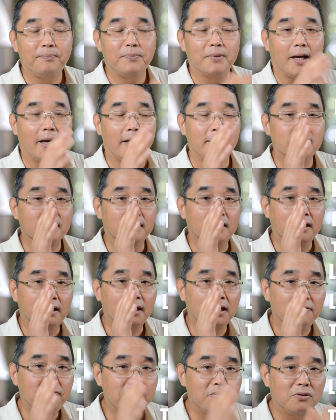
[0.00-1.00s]
and
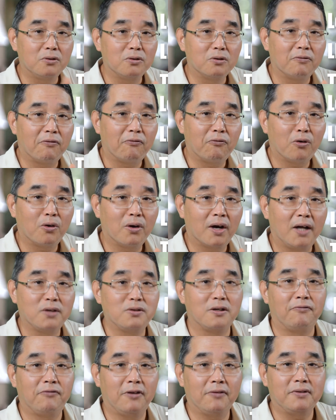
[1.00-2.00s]
give you
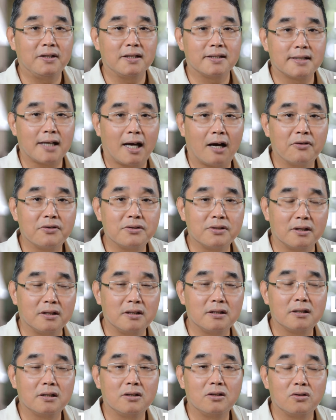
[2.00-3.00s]

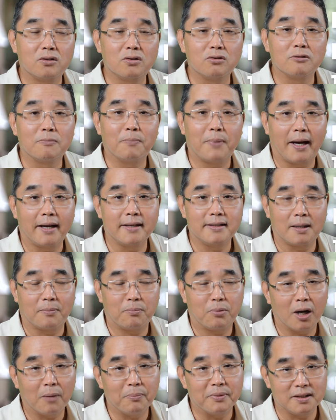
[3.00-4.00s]
$450,000 to buy the
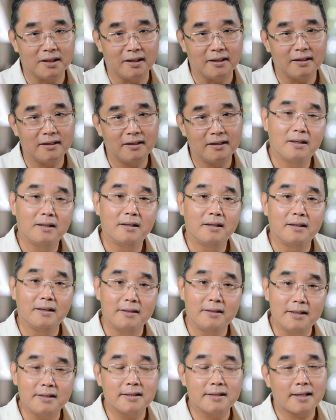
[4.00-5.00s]
property.
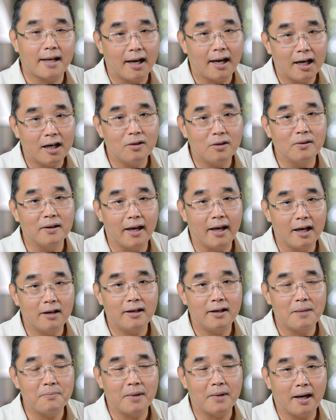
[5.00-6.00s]
This is how
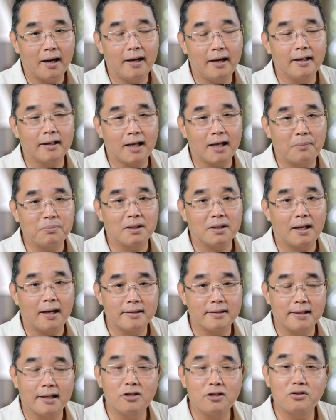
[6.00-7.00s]
LMI
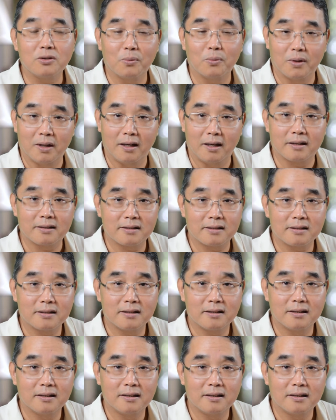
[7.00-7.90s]
capitalization works.